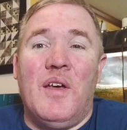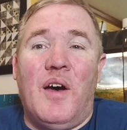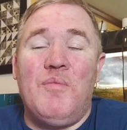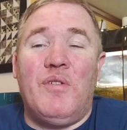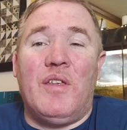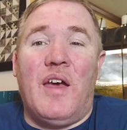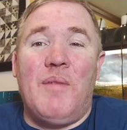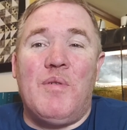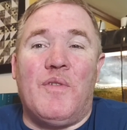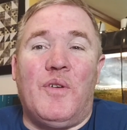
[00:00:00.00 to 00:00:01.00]
I'm really
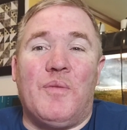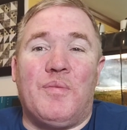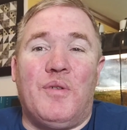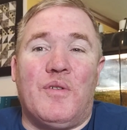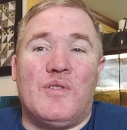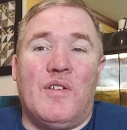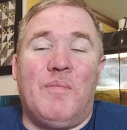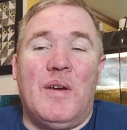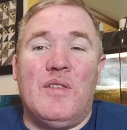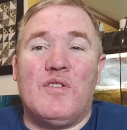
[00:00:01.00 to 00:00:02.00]
happy with all the progress I've
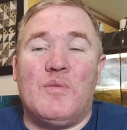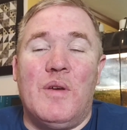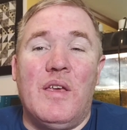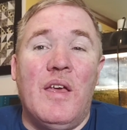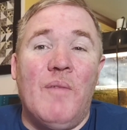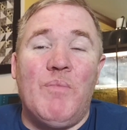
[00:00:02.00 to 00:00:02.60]
made this week,